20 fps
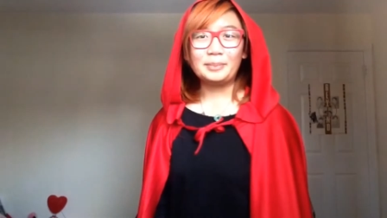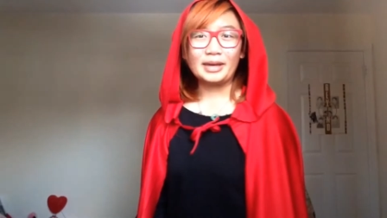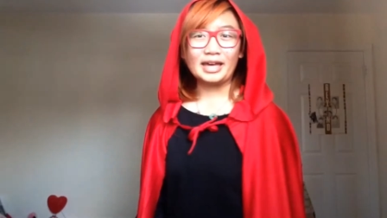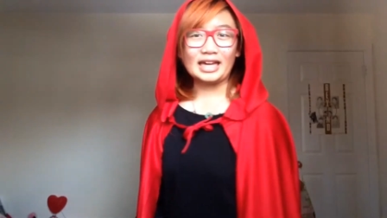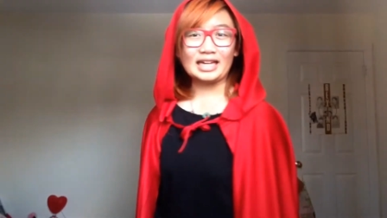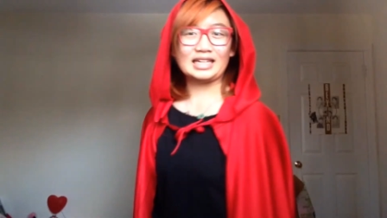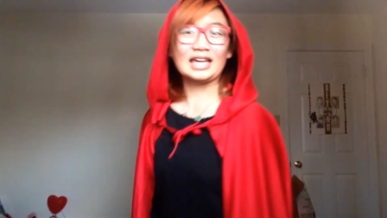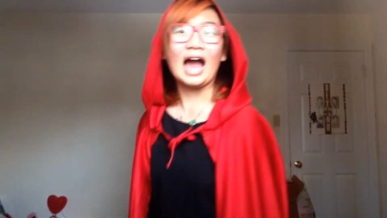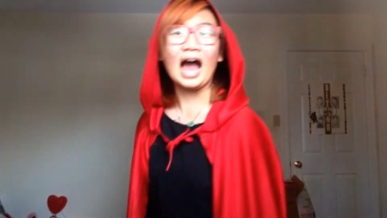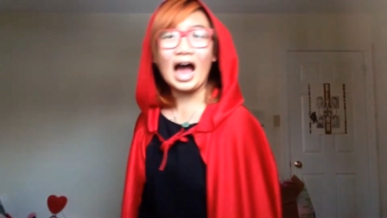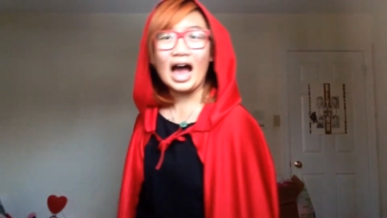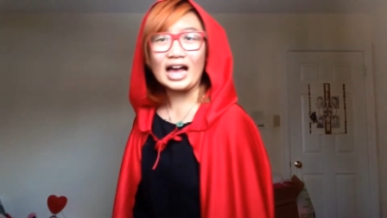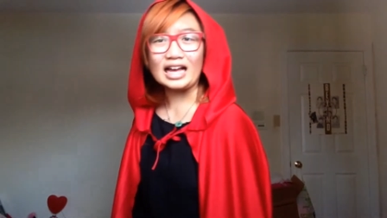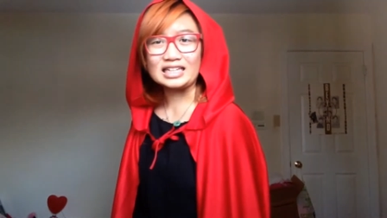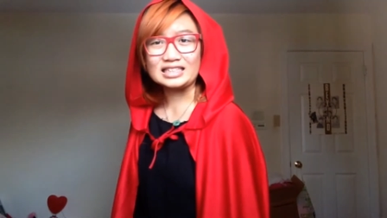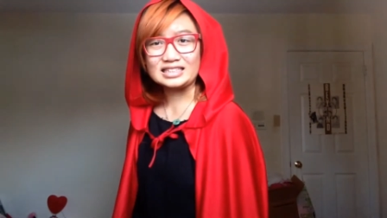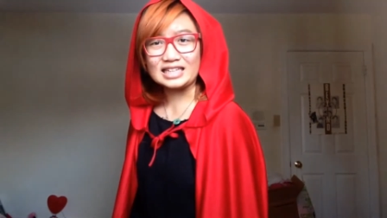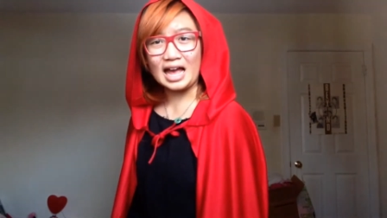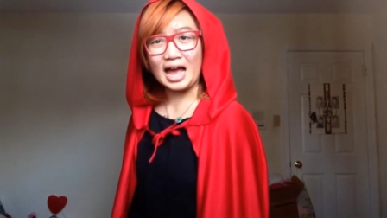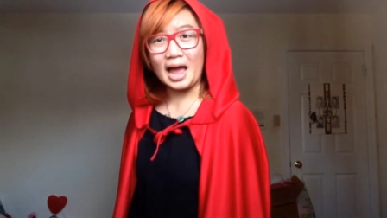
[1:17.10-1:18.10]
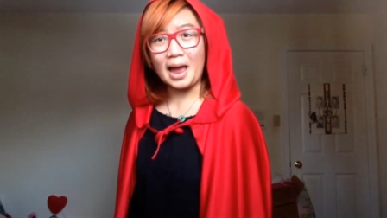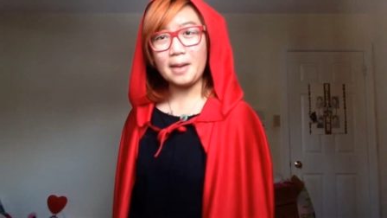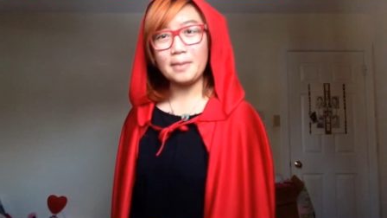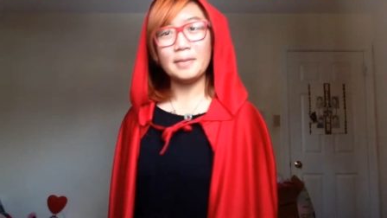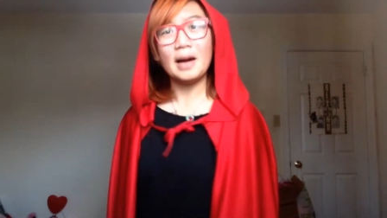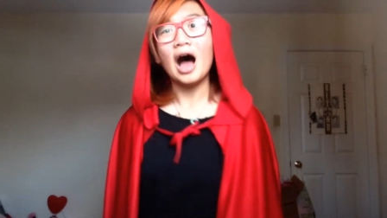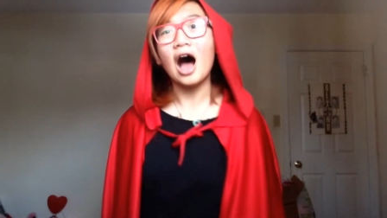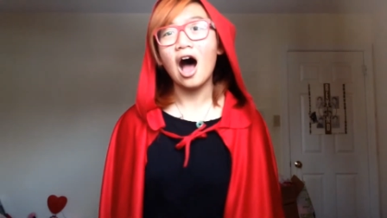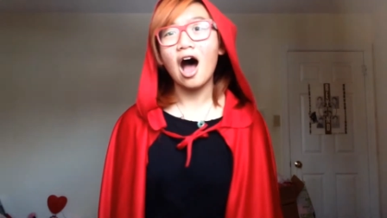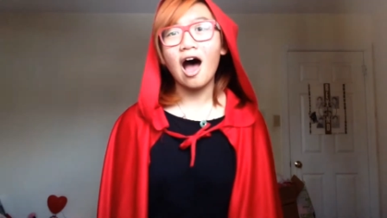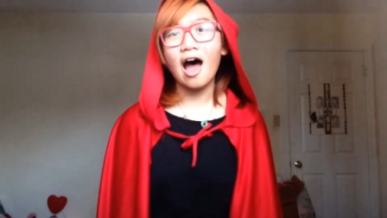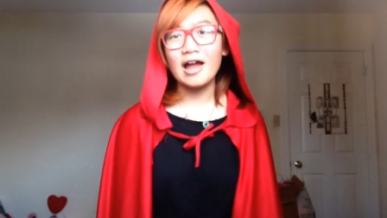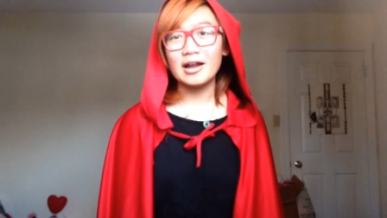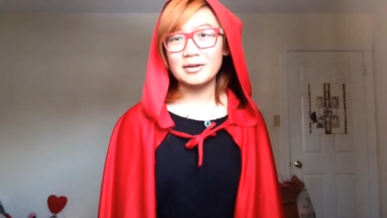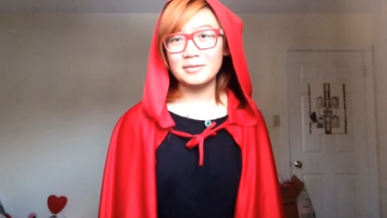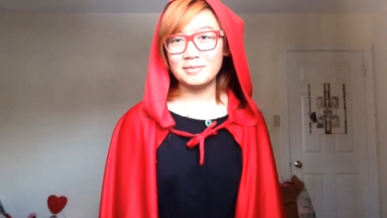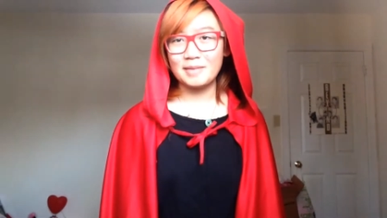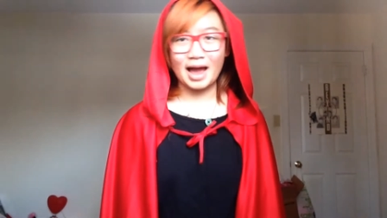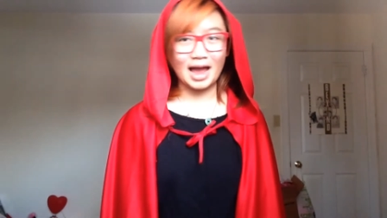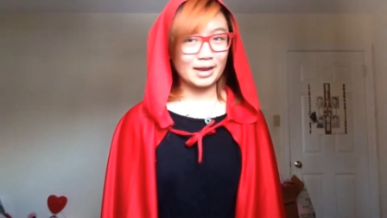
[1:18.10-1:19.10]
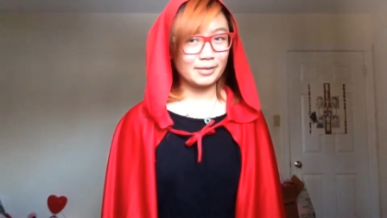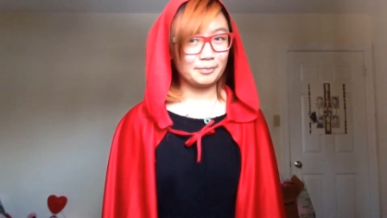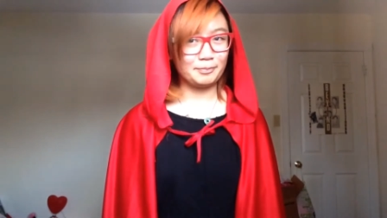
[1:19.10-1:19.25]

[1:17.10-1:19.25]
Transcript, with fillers: Because I'm on my